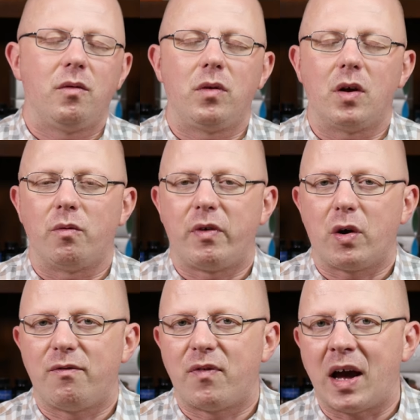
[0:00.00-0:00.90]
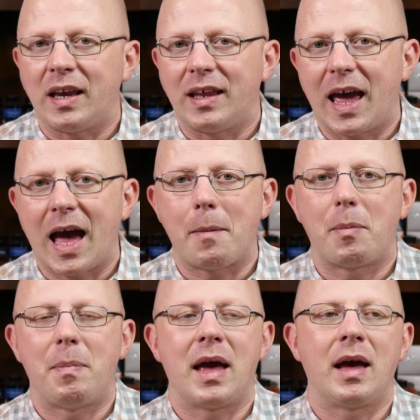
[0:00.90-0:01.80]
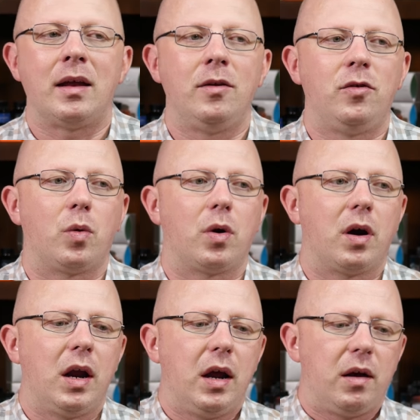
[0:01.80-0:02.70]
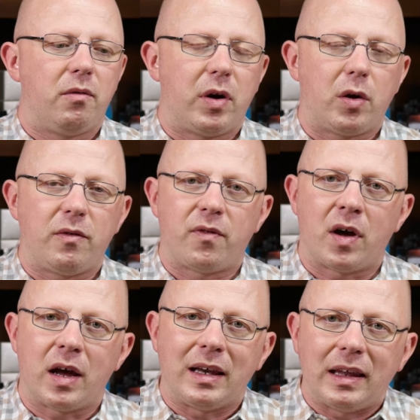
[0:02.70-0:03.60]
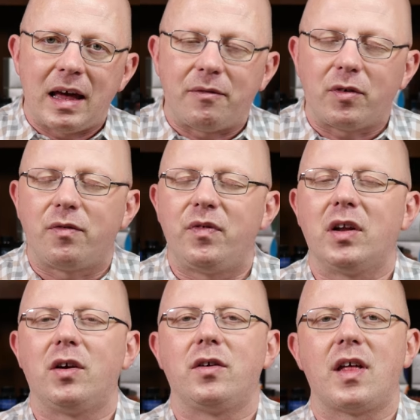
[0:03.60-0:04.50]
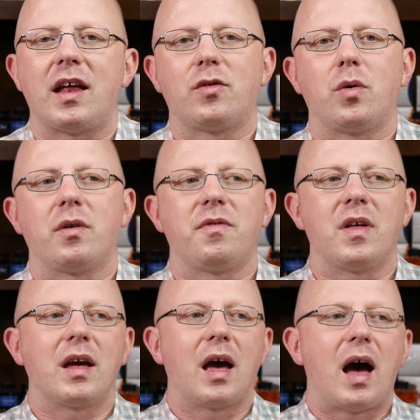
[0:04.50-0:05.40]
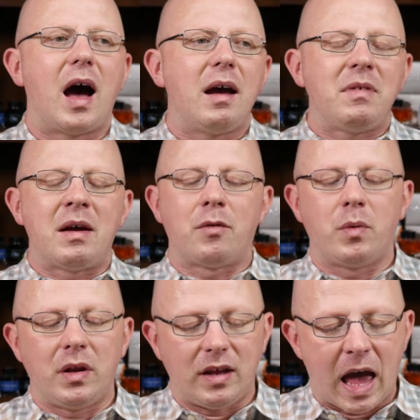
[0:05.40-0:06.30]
you know, very fine cap bands or very fine lever fillers, that sort of thing. I've never really